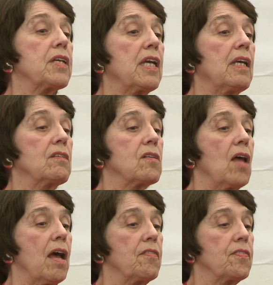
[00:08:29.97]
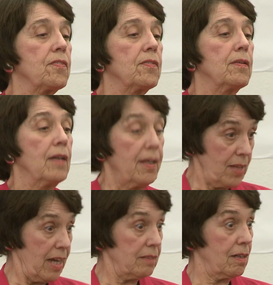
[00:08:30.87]
king's life. And
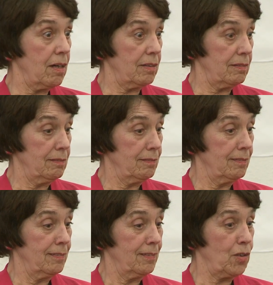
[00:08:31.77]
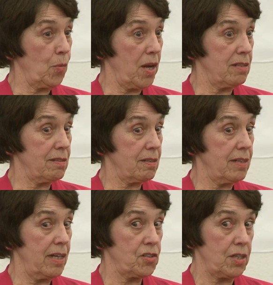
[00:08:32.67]
that got Gawain's
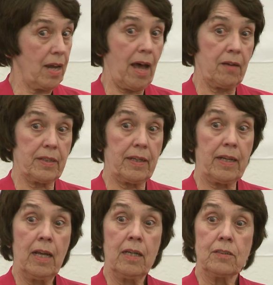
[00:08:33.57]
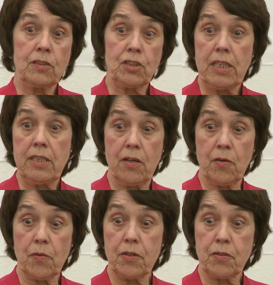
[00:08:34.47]
attention. How did she know the